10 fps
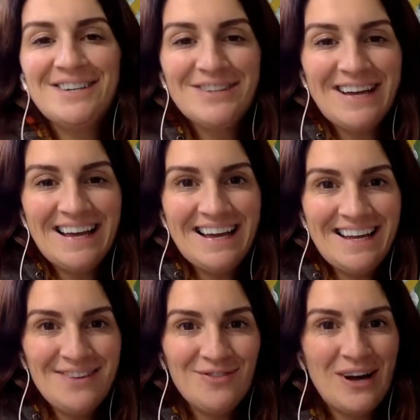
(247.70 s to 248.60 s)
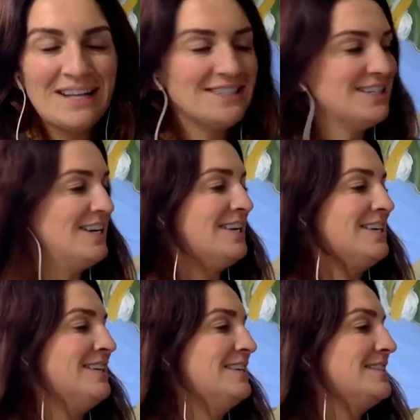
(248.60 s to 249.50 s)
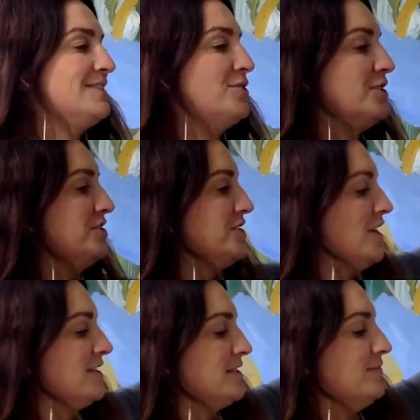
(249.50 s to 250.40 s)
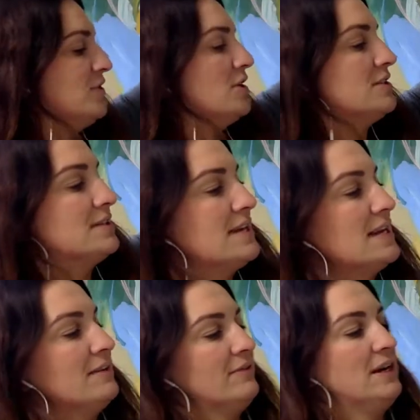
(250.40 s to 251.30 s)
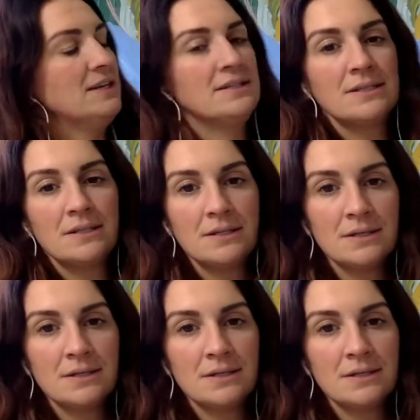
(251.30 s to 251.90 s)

Okay, well done. So you just have got to think of it